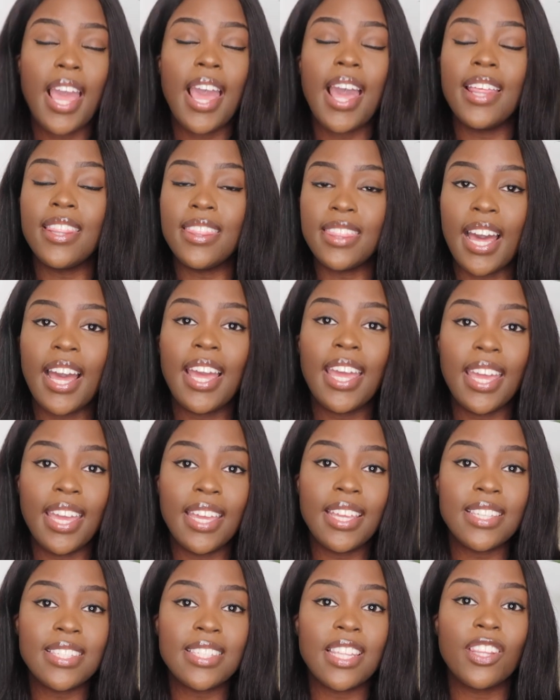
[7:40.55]
And that
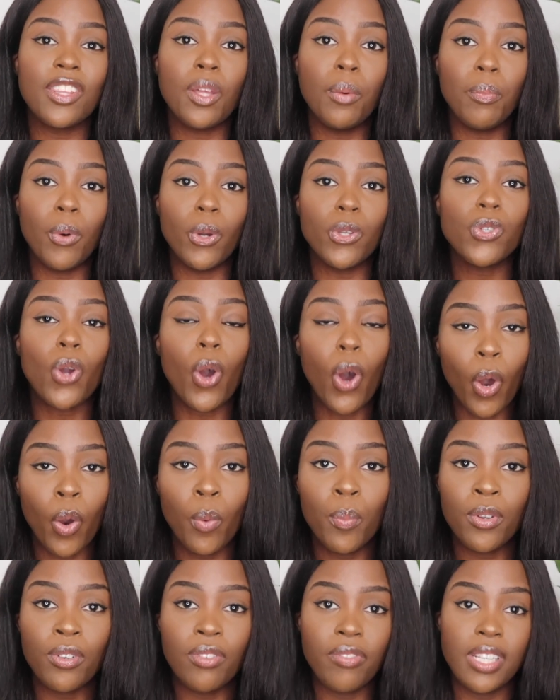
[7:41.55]
is the most
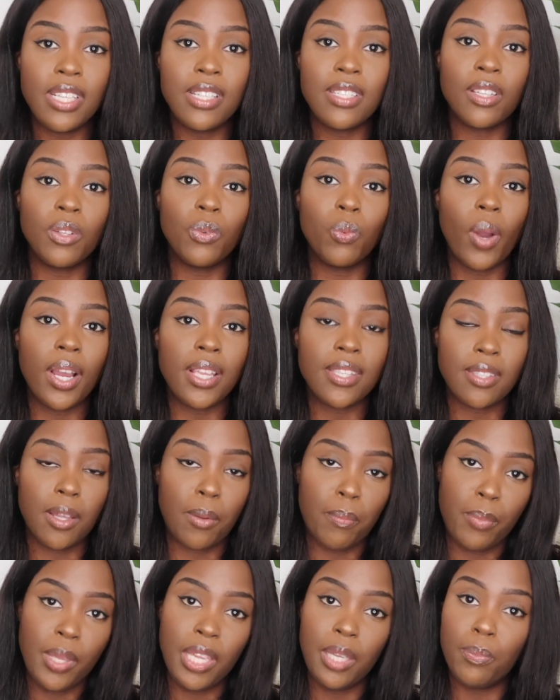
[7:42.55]
common reason why
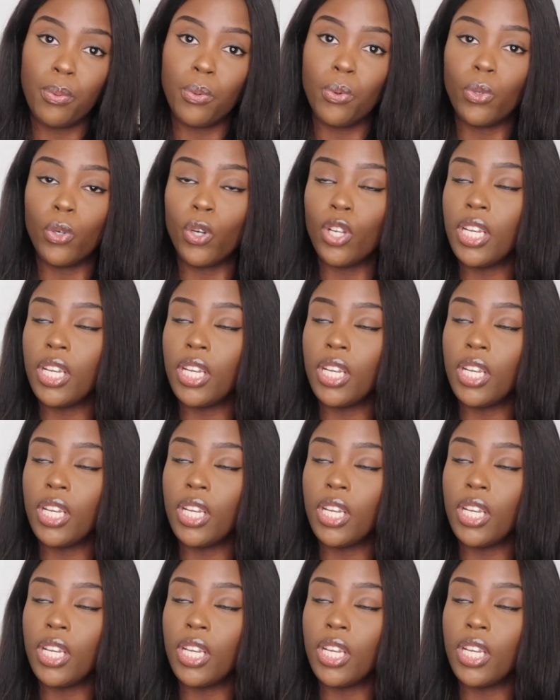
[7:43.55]
some people